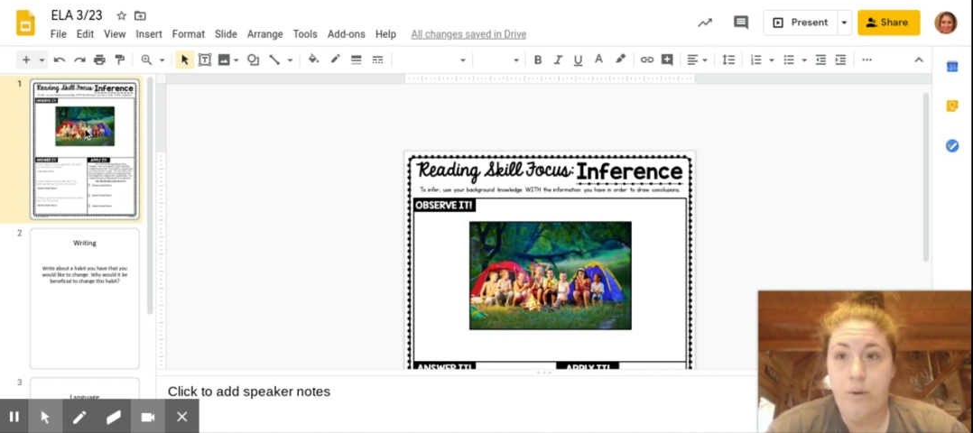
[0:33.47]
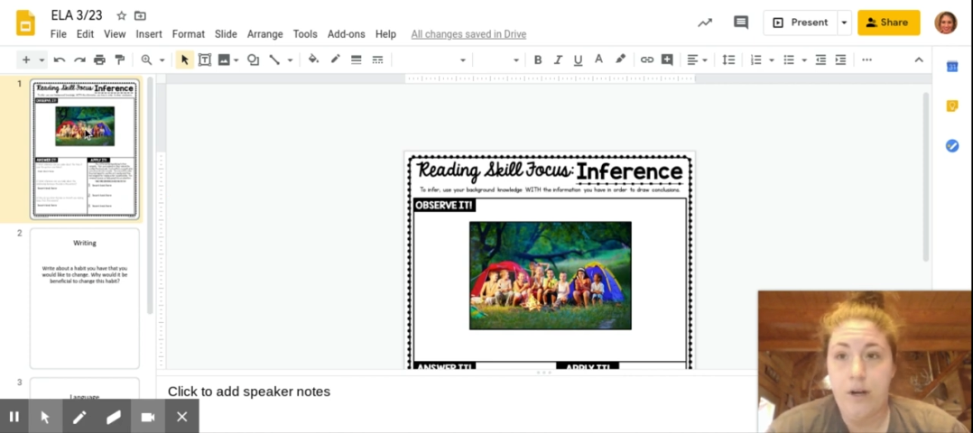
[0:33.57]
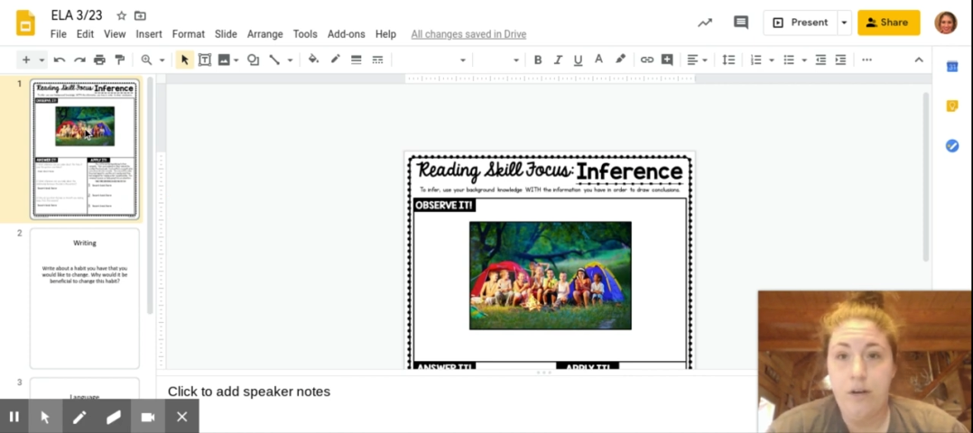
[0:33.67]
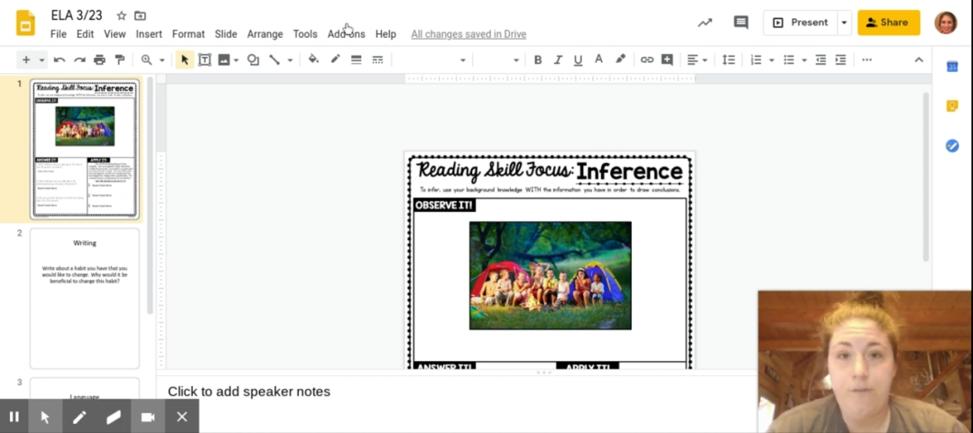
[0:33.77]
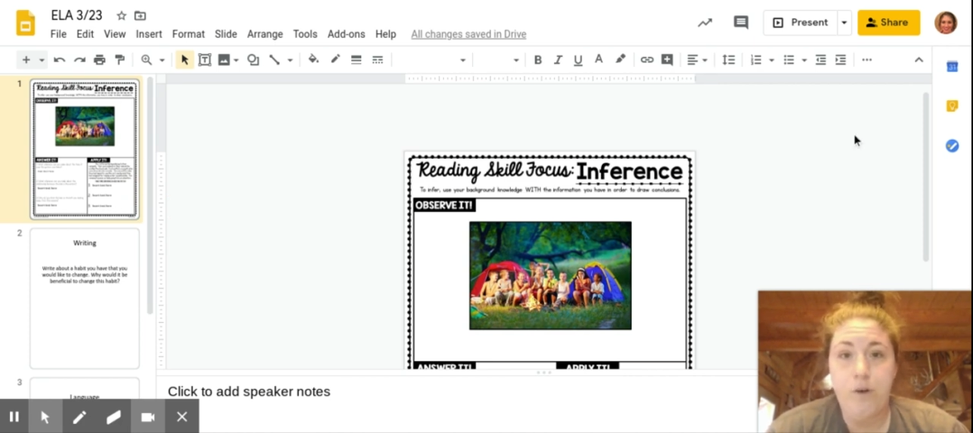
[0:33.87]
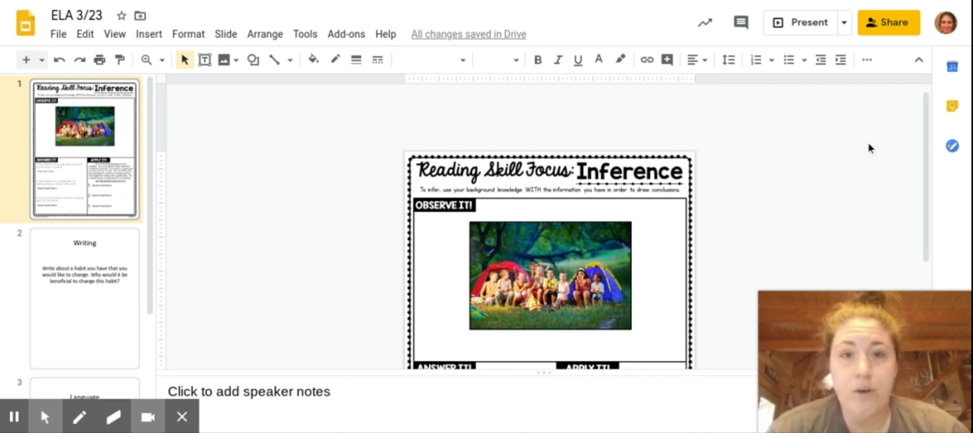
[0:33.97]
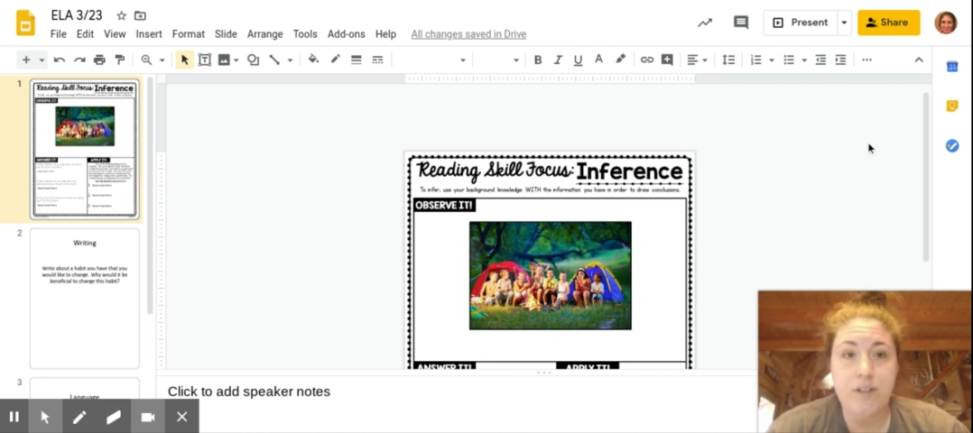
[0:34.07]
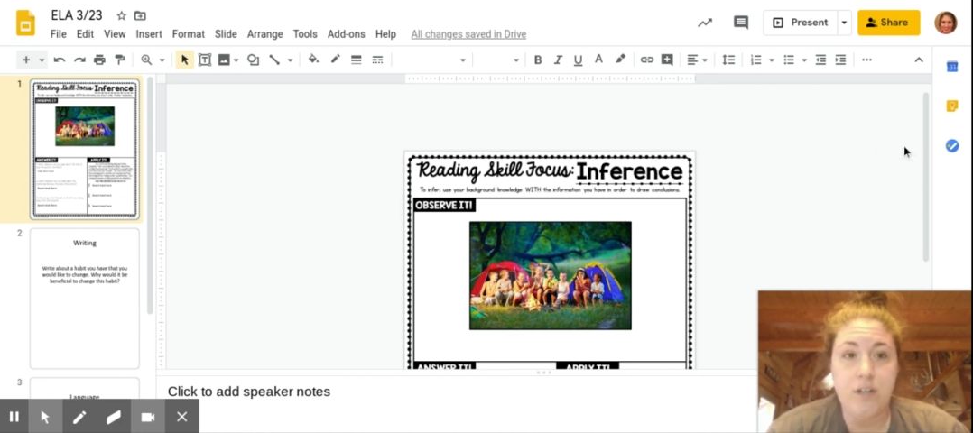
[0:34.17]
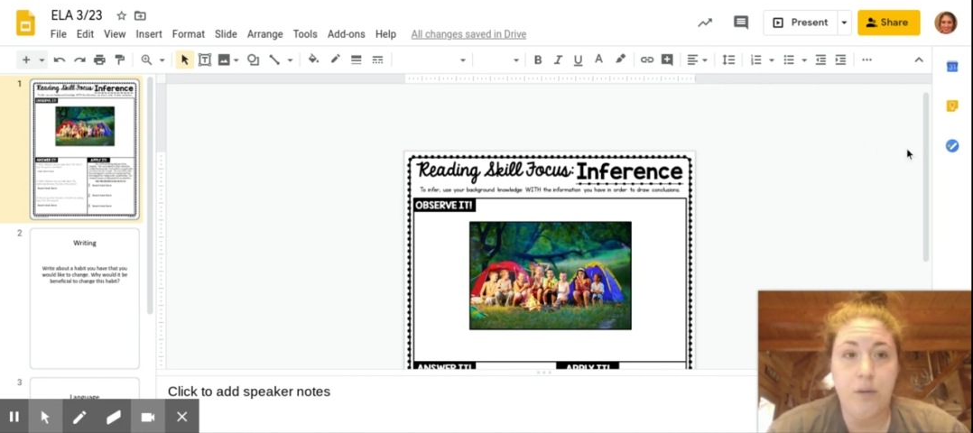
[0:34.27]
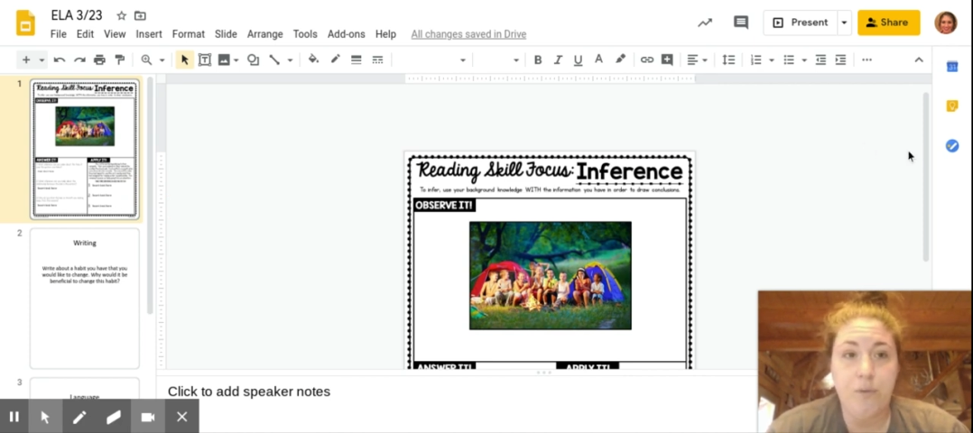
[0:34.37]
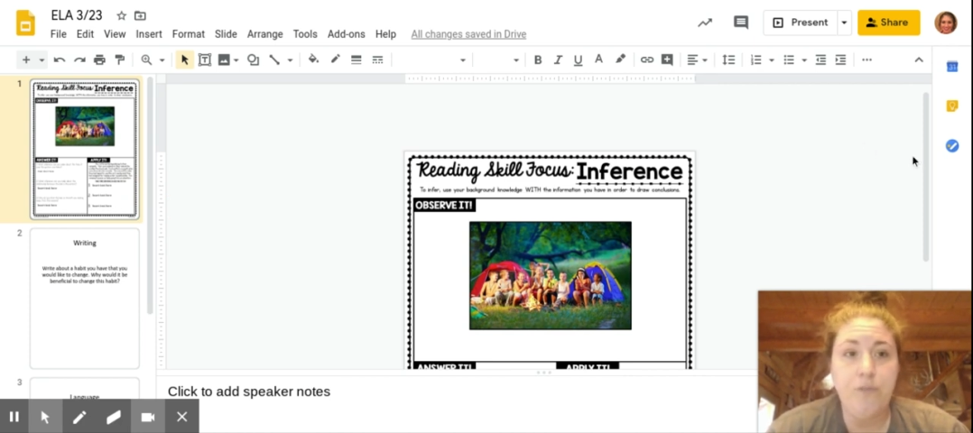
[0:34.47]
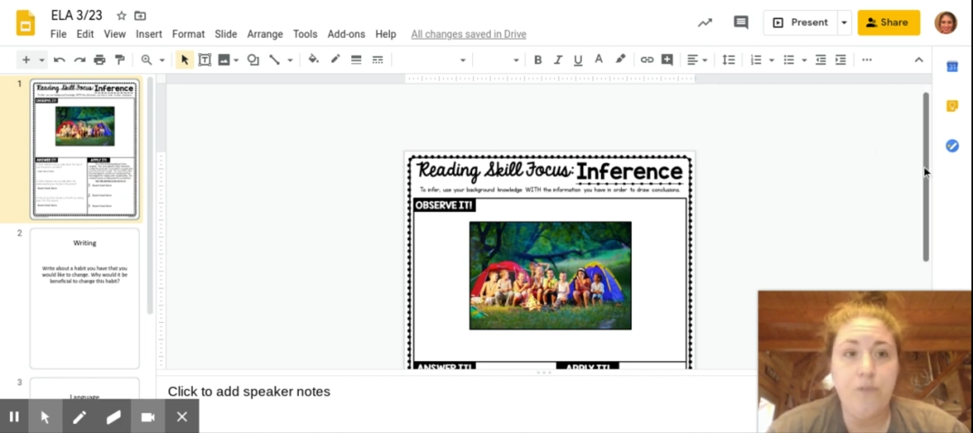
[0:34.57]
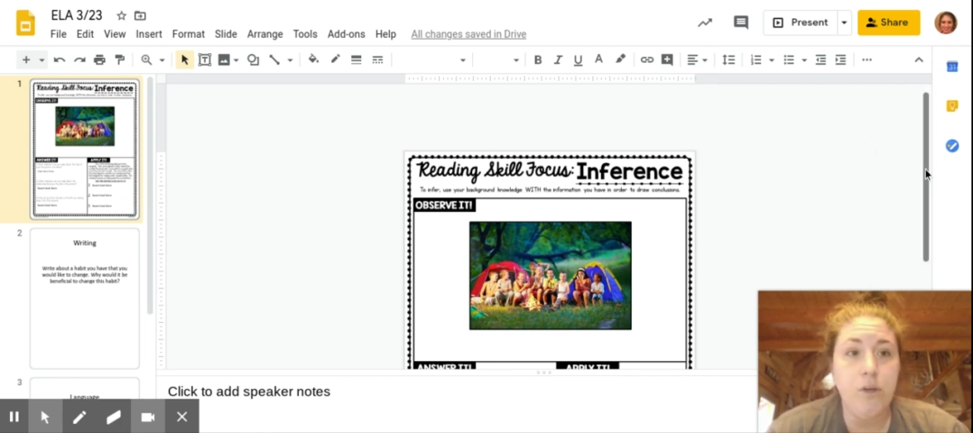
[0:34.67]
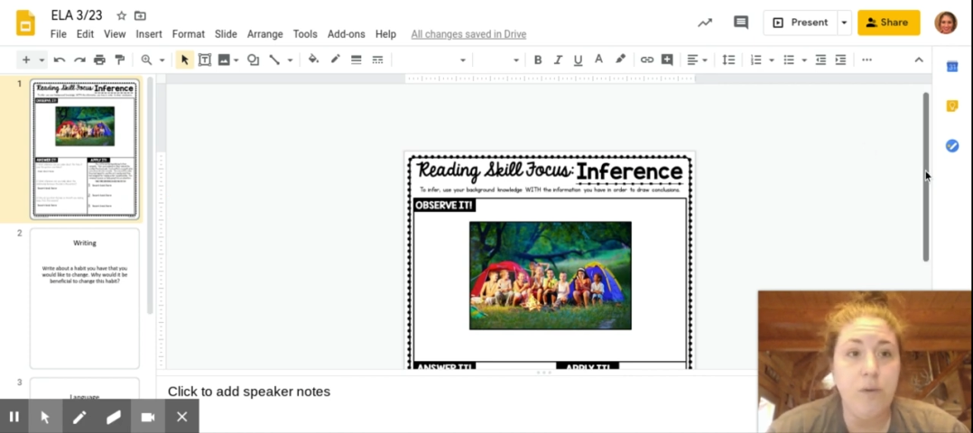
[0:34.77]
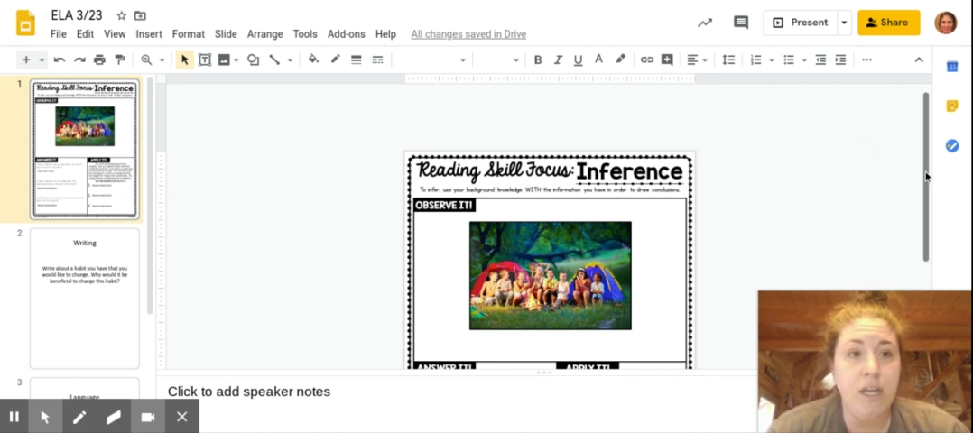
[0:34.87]
we're going to focus on
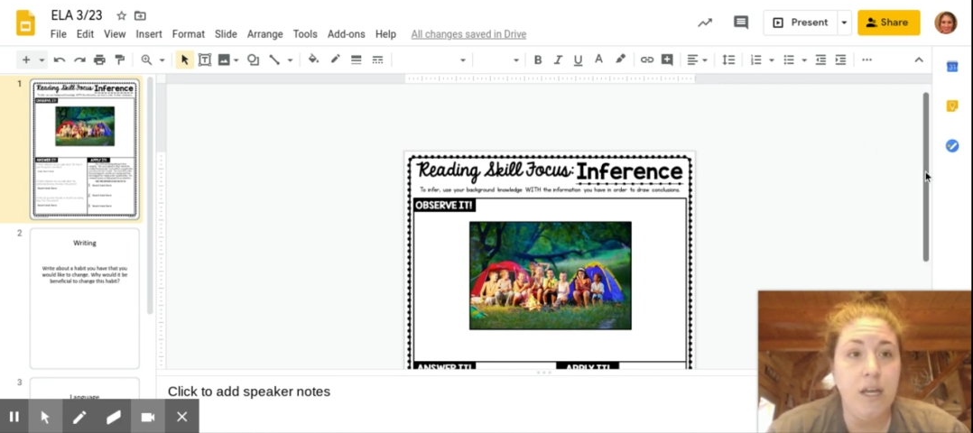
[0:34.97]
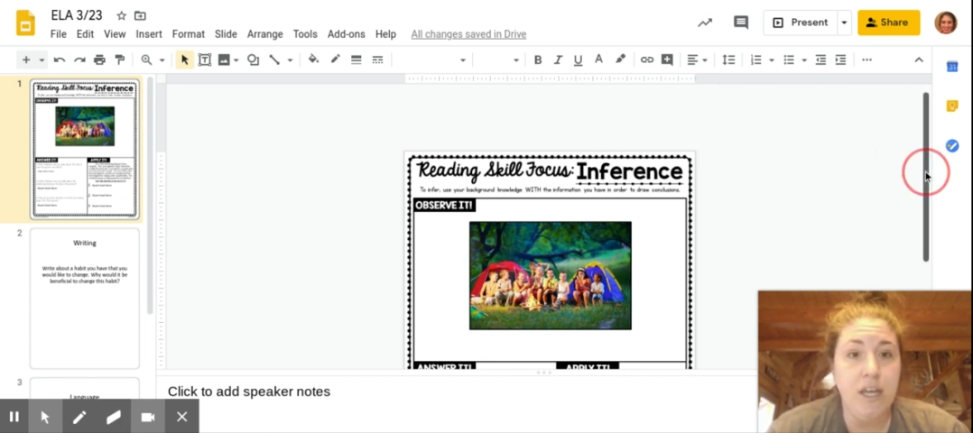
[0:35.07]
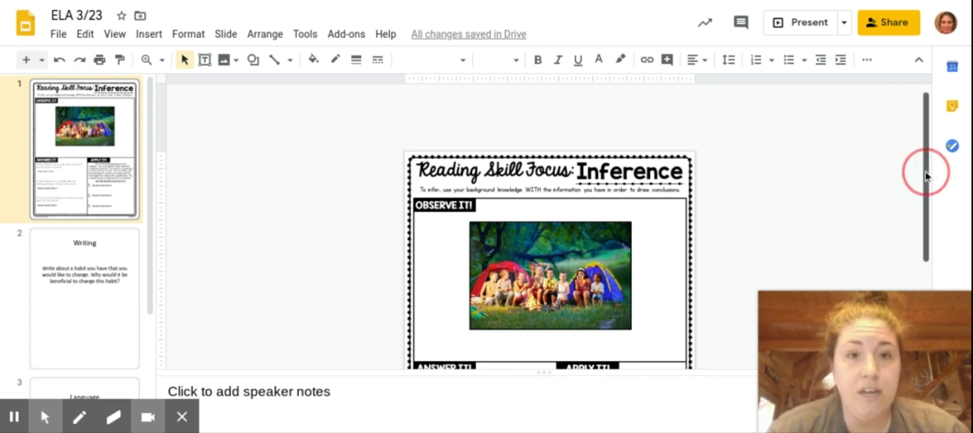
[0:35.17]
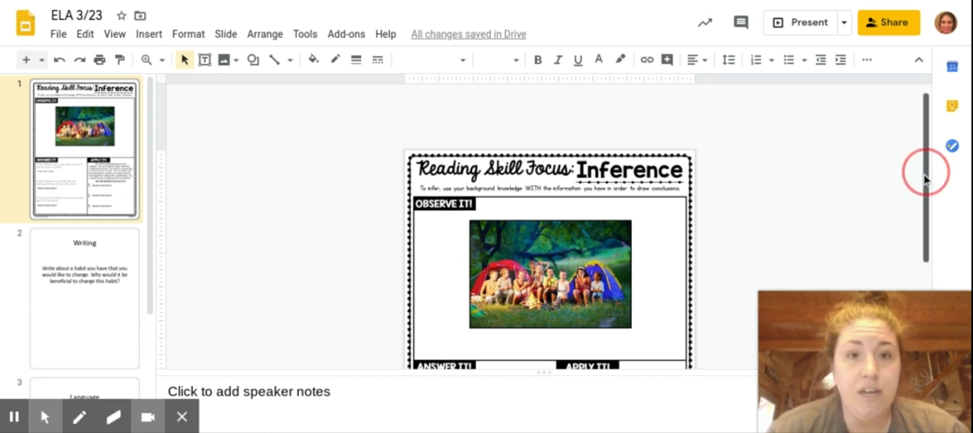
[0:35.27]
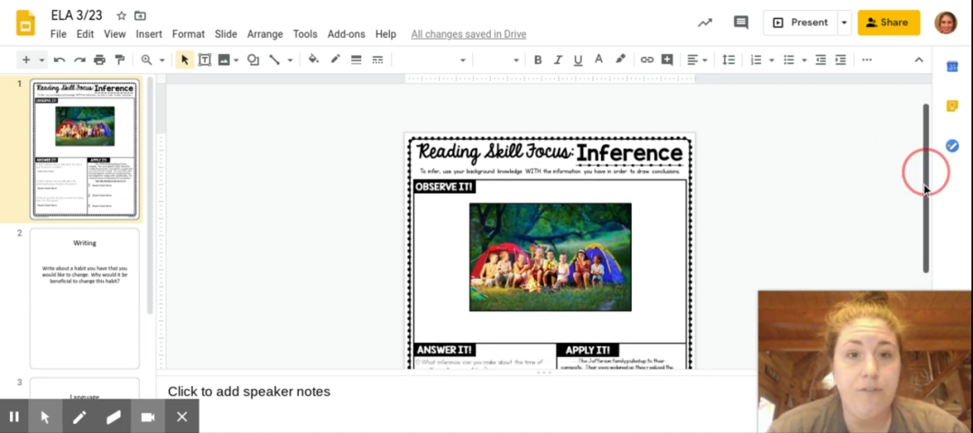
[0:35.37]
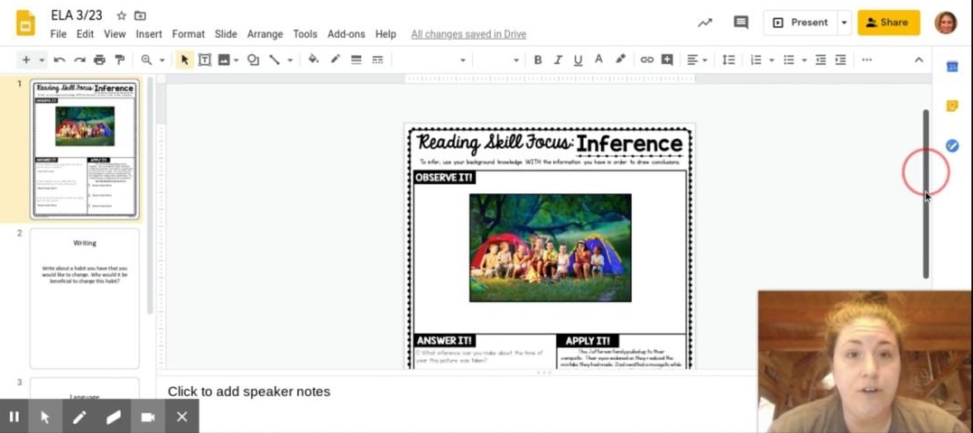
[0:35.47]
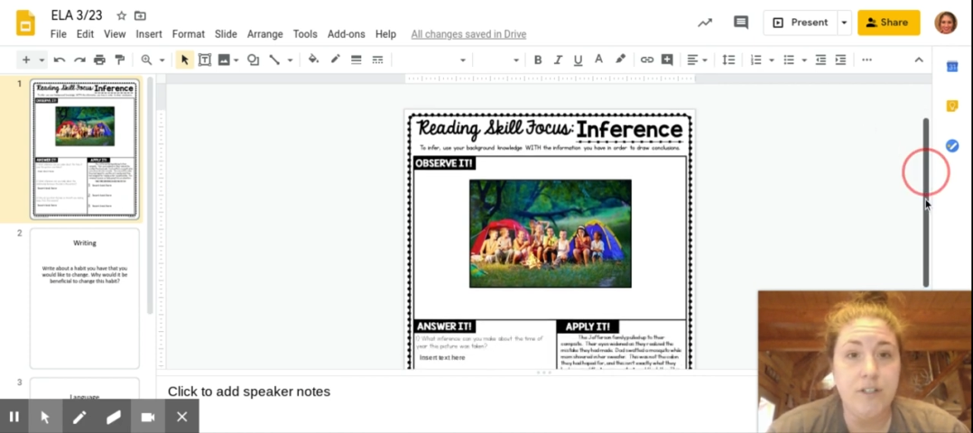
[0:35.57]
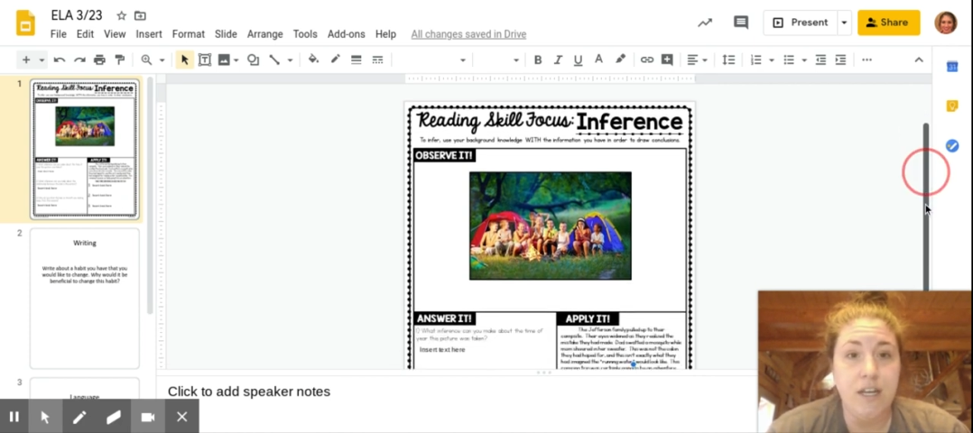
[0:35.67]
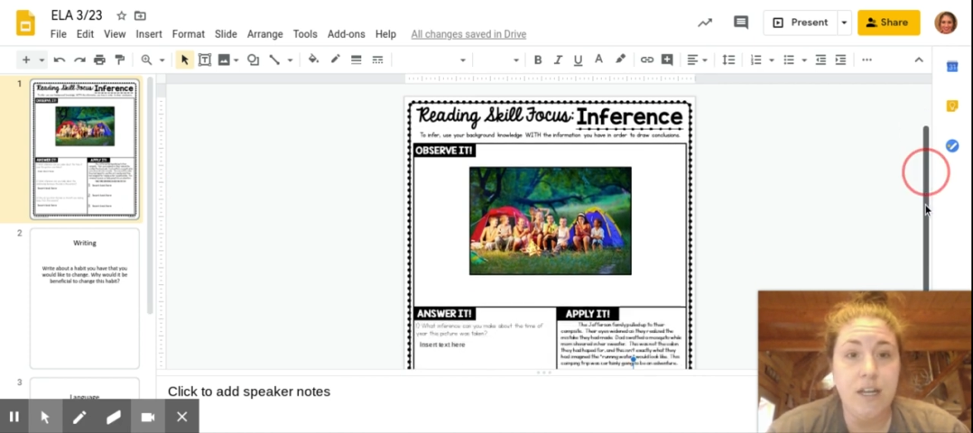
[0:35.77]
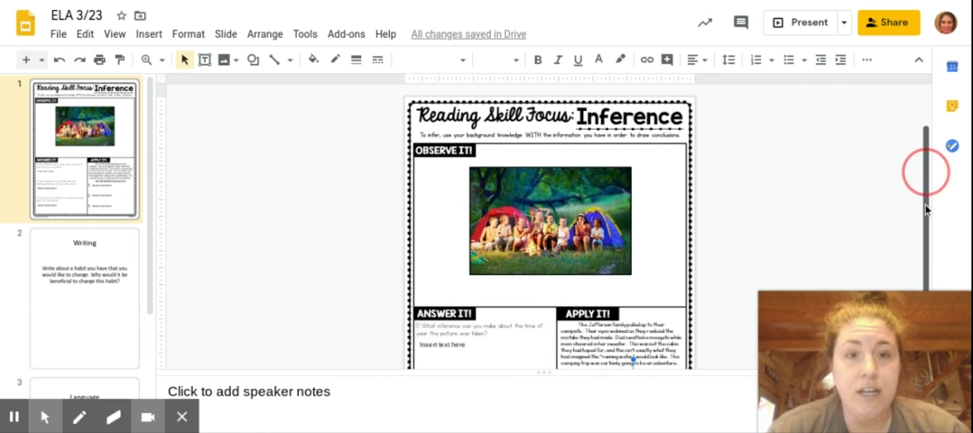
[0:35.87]
reviewing inferencing.